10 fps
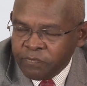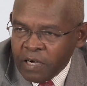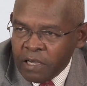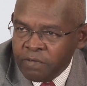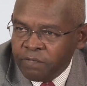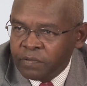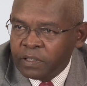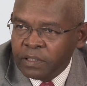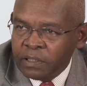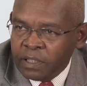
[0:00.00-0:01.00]
to
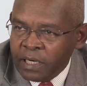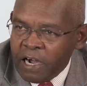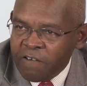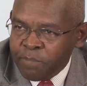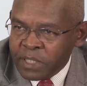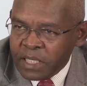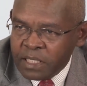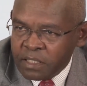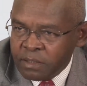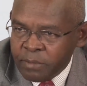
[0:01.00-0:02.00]

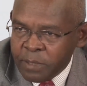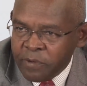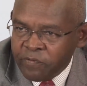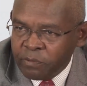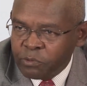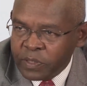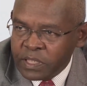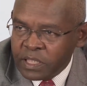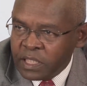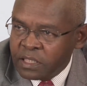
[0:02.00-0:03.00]
5.5%, maybe from
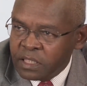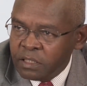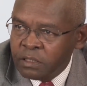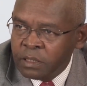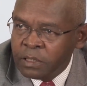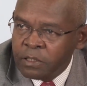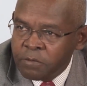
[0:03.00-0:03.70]
2018.